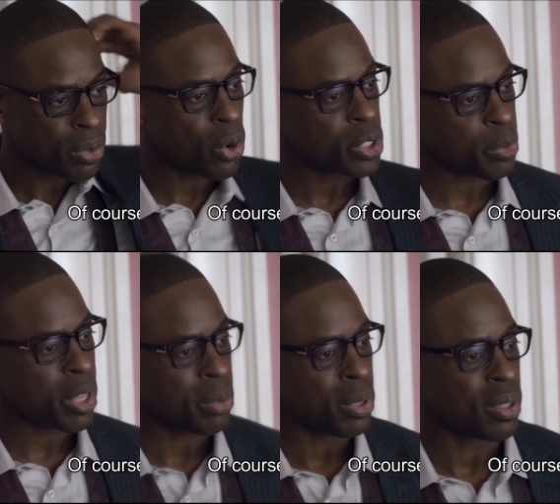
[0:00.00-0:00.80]
Of course,
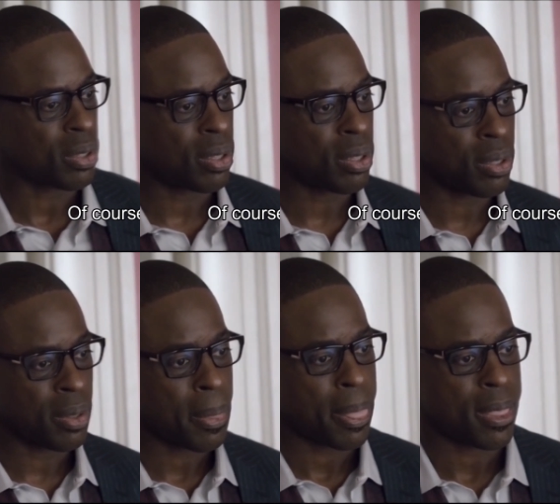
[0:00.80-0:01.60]
baby.
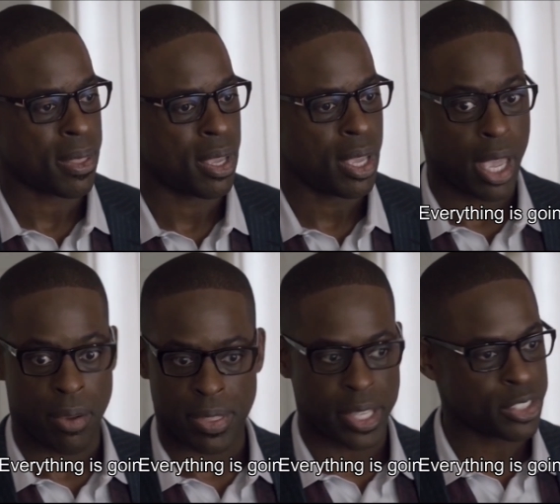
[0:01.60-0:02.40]

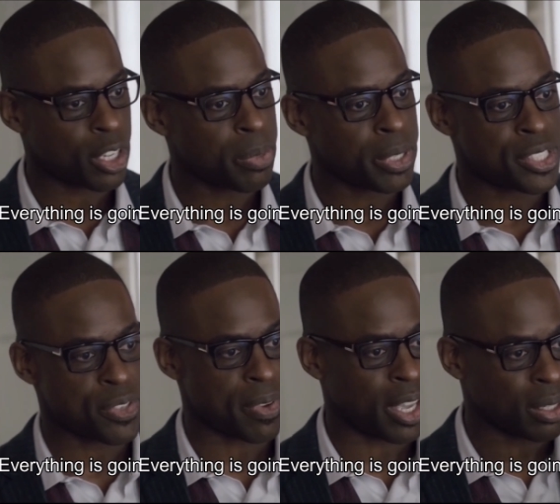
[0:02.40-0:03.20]
Everything's gonna be
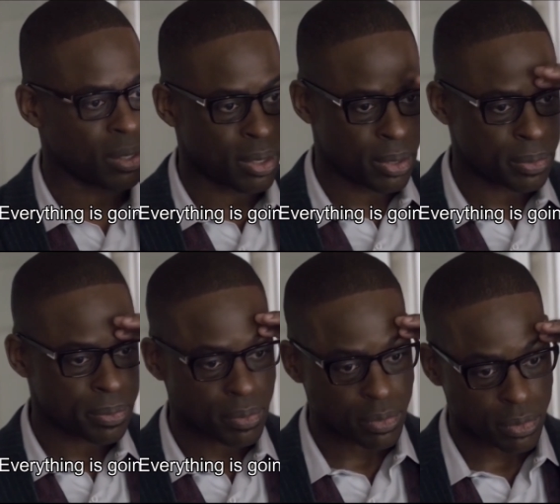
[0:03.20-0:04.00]
just
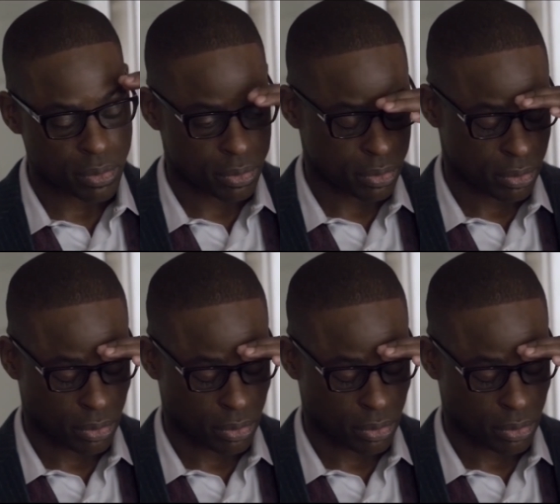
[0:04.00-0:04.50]
fine.